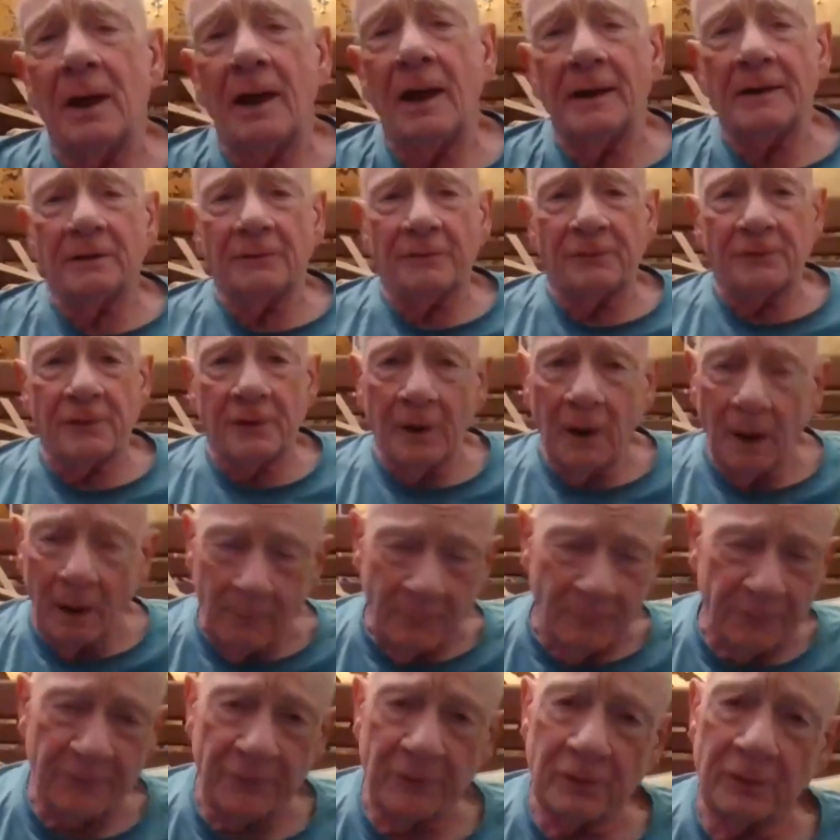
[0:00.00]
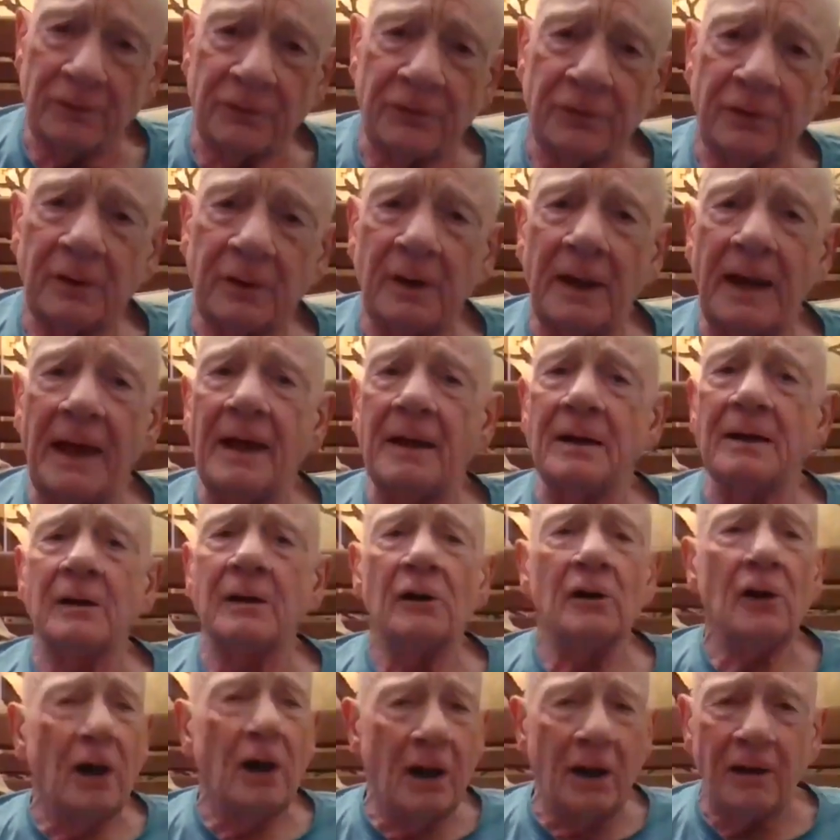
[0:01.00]
light of comfort
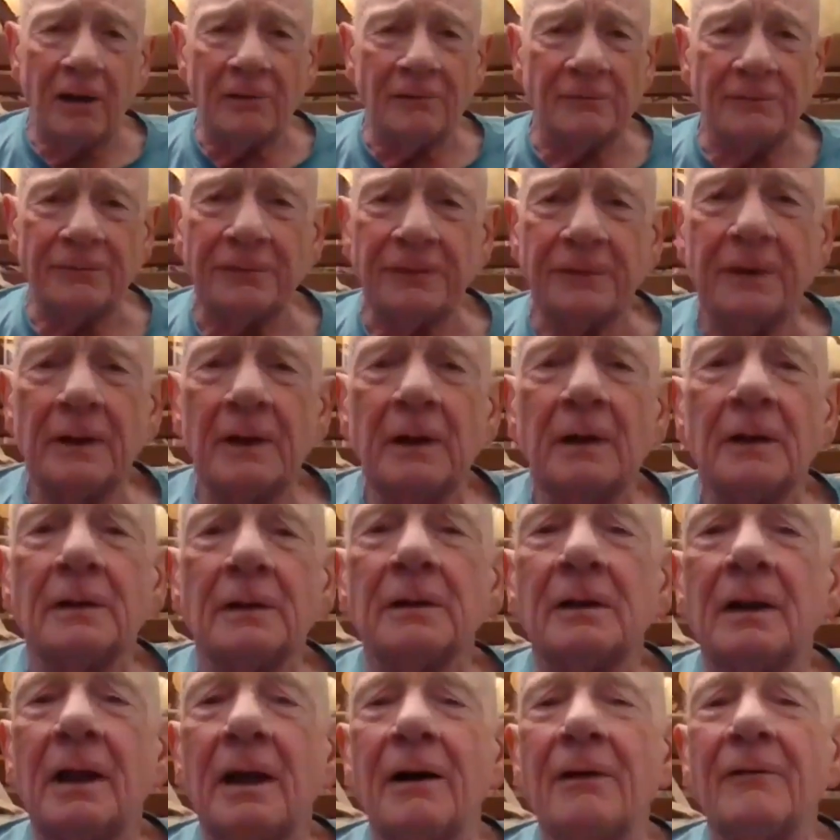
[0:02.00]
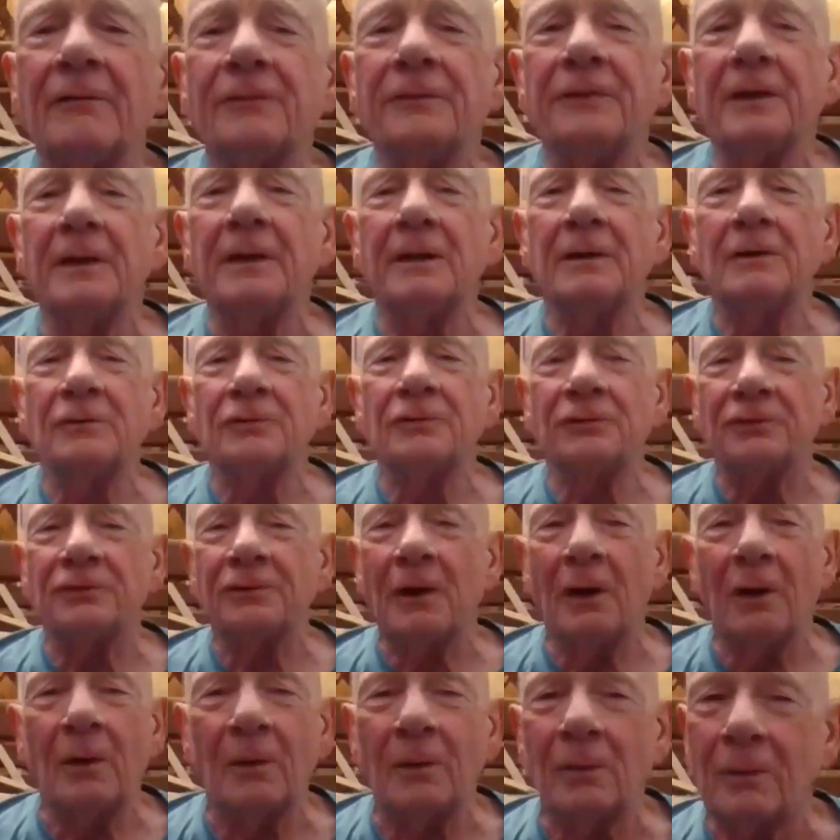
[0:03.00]
and love that
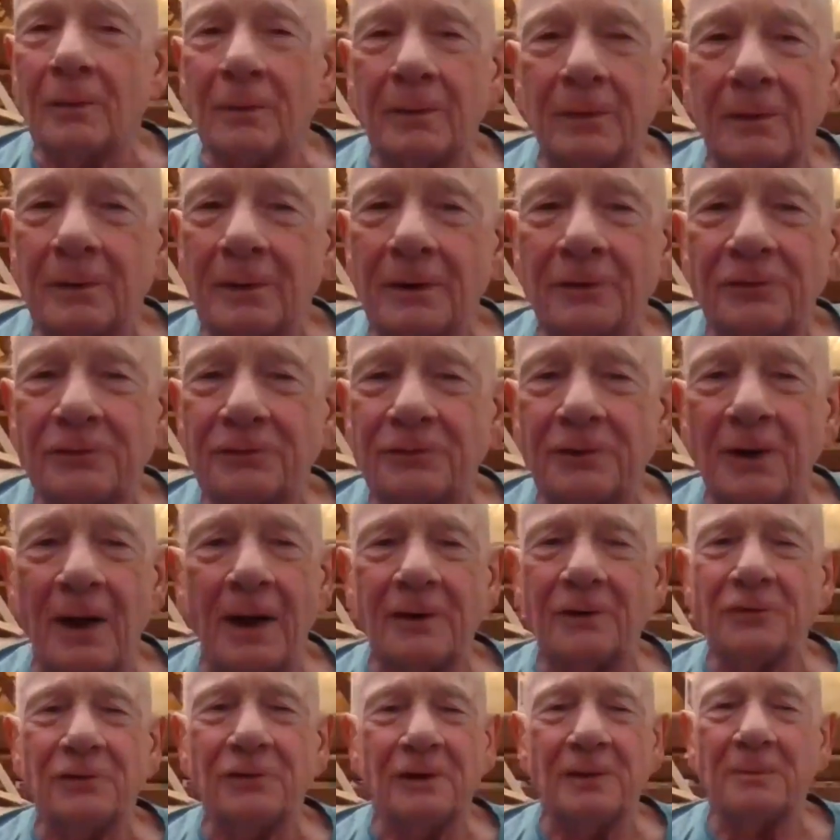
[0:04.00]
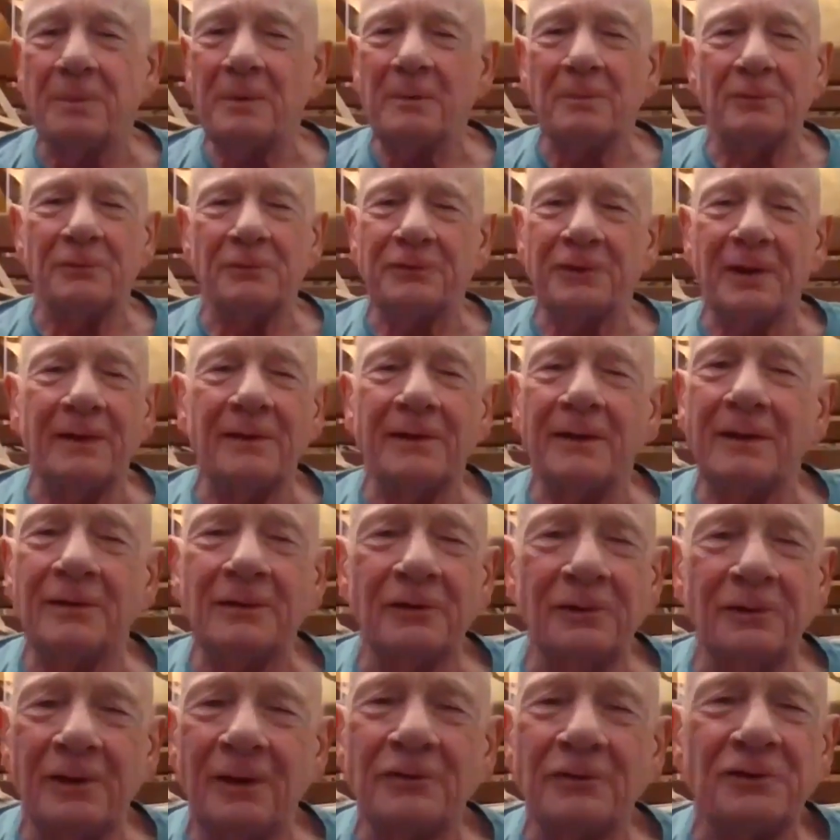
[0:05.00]
is so astonishing. People say
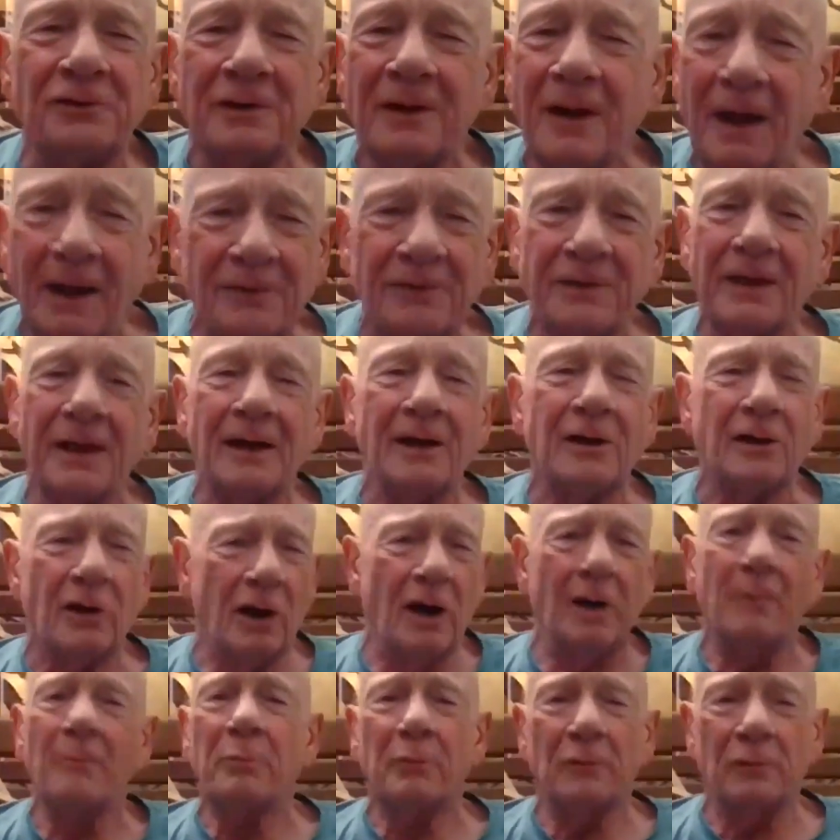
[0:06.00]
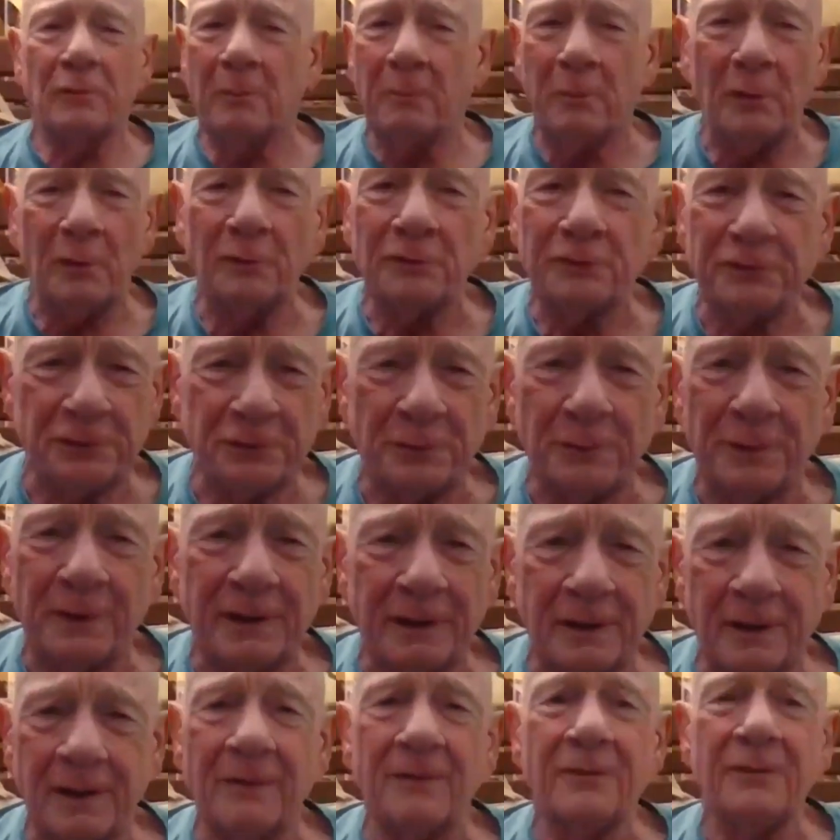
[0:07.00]
that there's nothing comparable
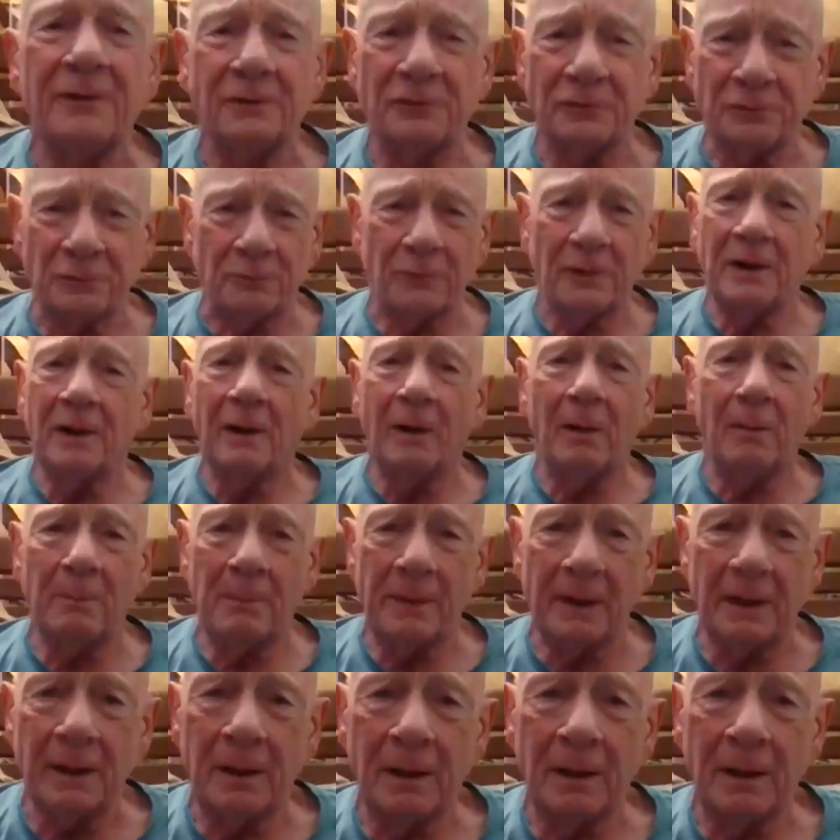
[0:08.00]
to it in this realm.